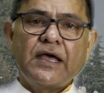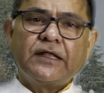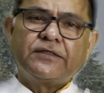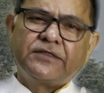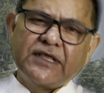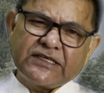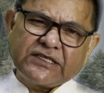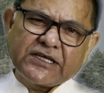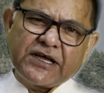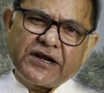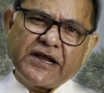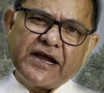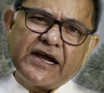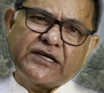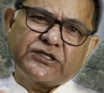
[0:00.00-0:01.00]
This
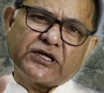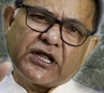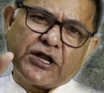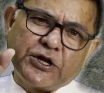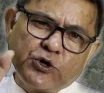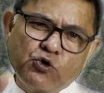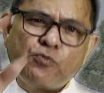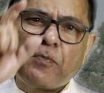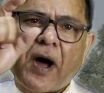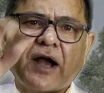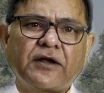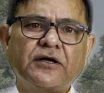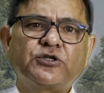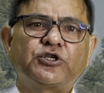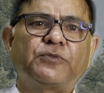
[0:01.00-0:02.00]
creates a new
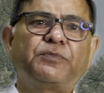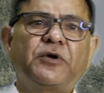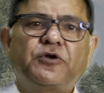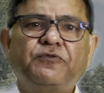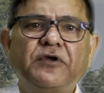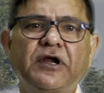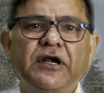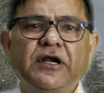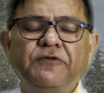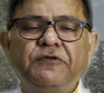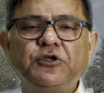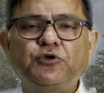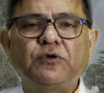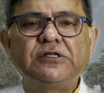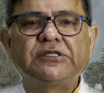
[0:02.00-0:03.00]
partnership between
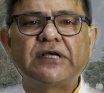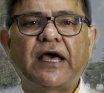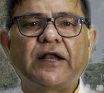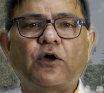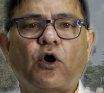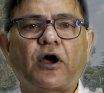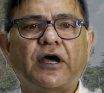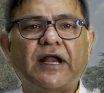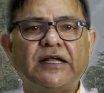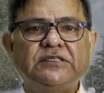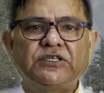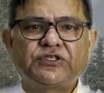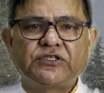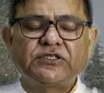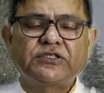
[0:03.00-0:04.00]
individuals and
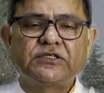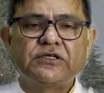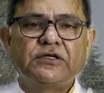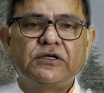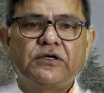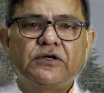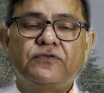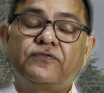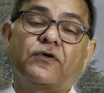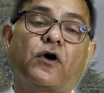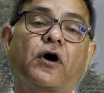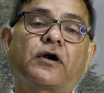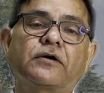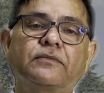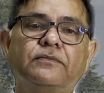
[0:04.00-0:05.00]
organizations
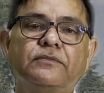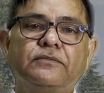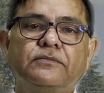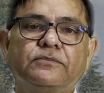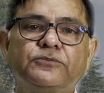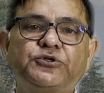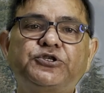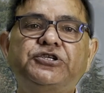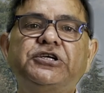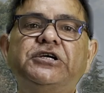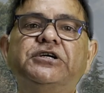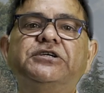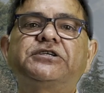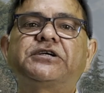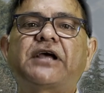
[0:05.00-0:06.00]
for
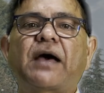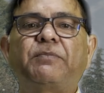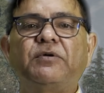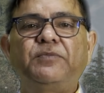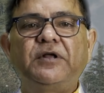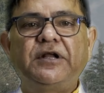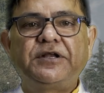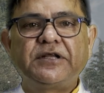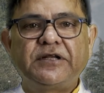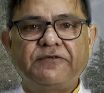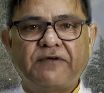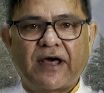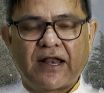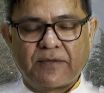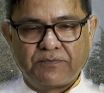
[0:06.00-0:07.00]
shared capability
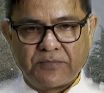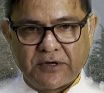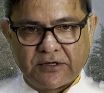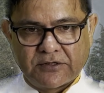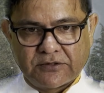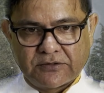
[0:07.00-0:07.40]
development.